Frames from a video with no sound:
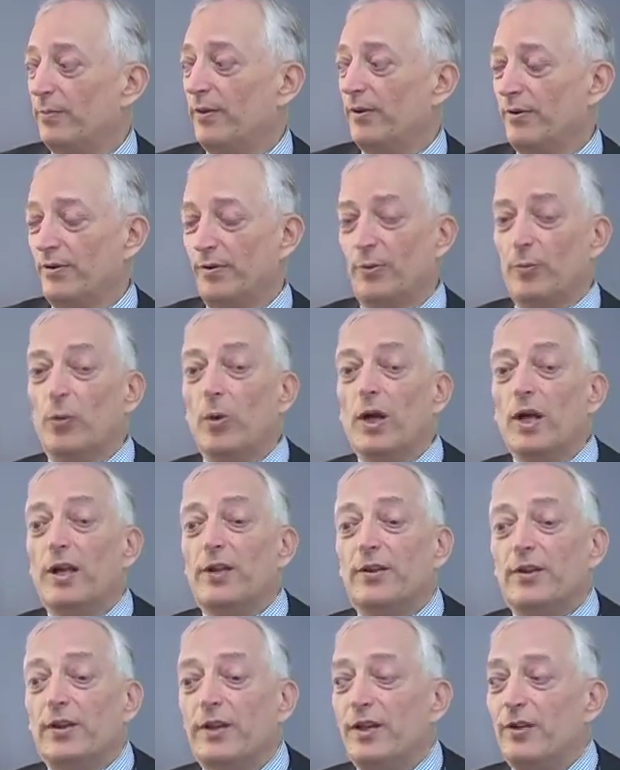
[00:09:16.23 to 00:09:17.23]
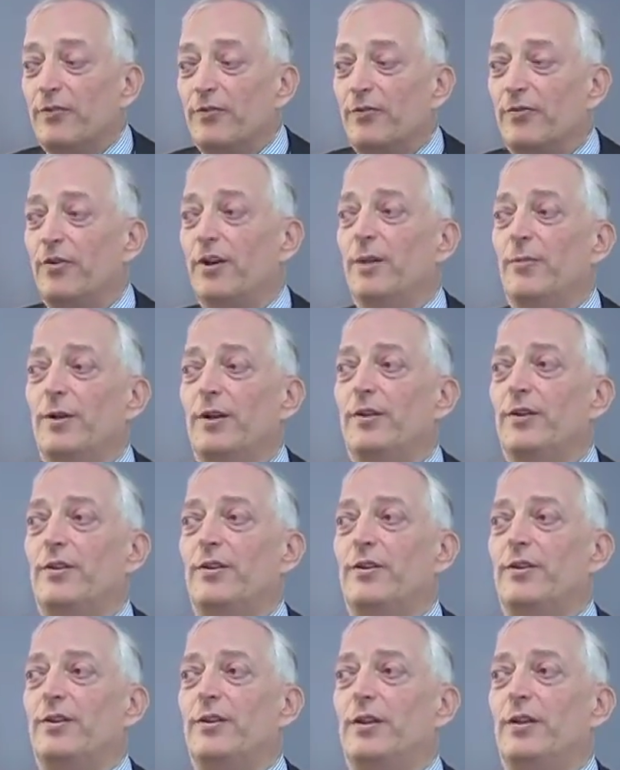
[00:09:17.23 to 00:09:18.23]
because the way the left frame it is
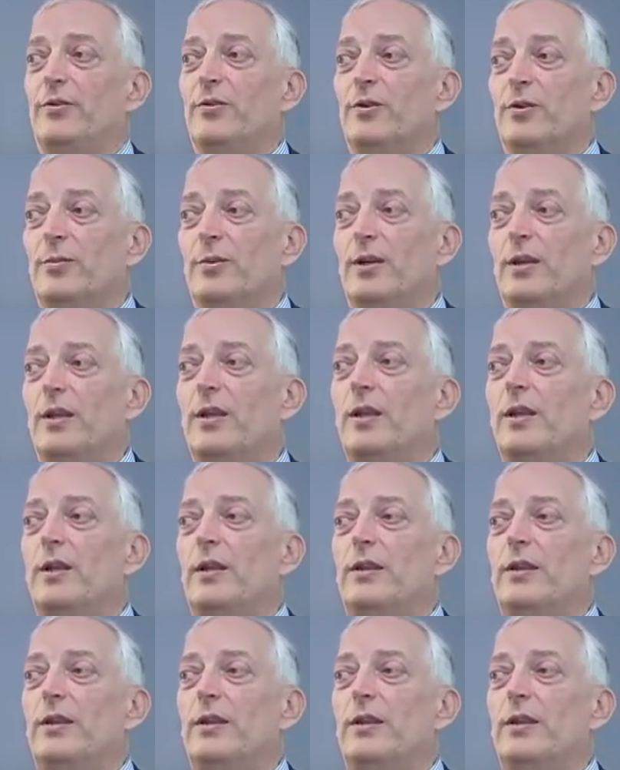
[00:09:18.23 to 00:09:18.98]
that they normally